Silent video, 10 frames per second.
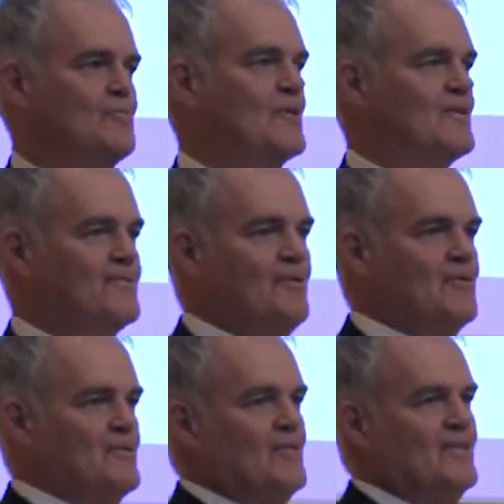We're going to
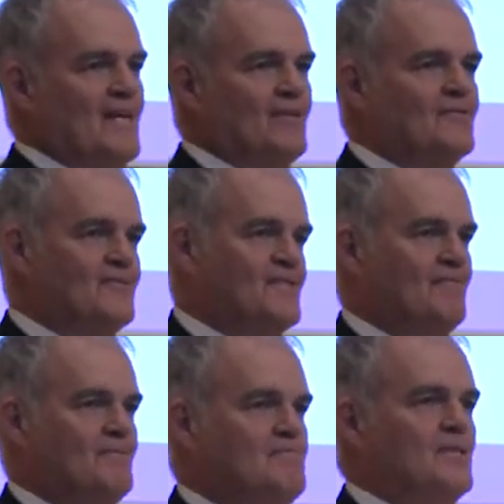focus on the other
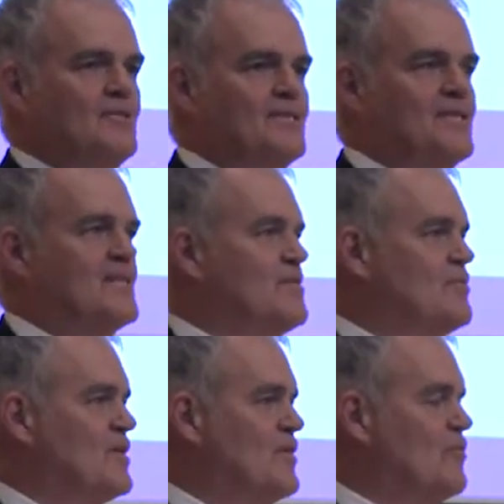7 million things that
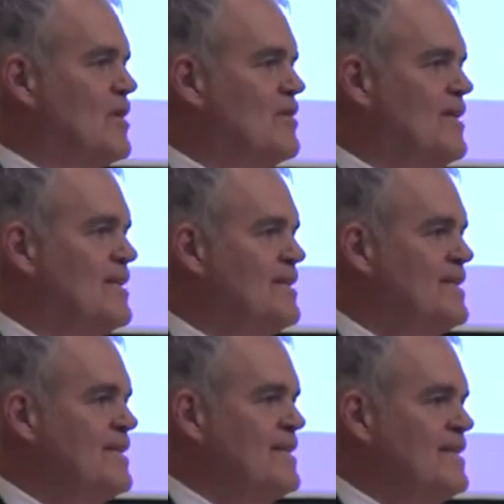we're going to work on.
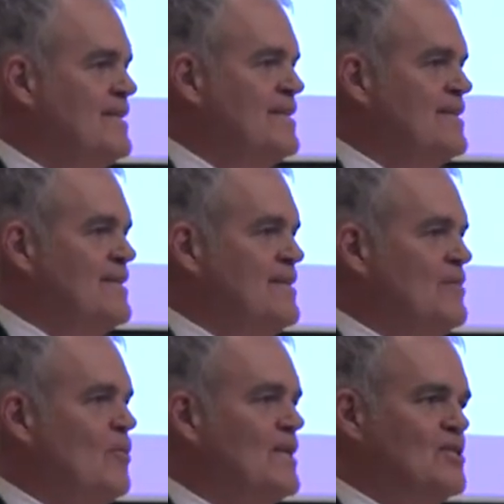
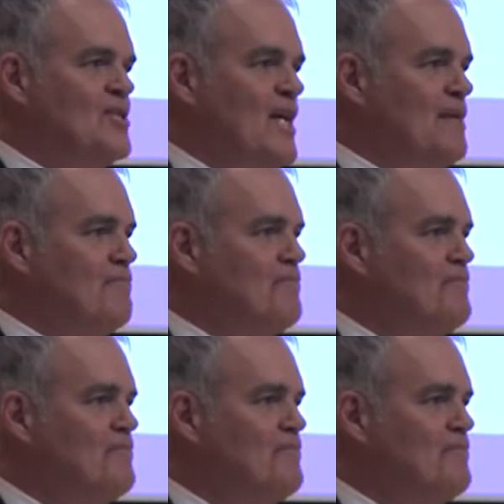What a shame.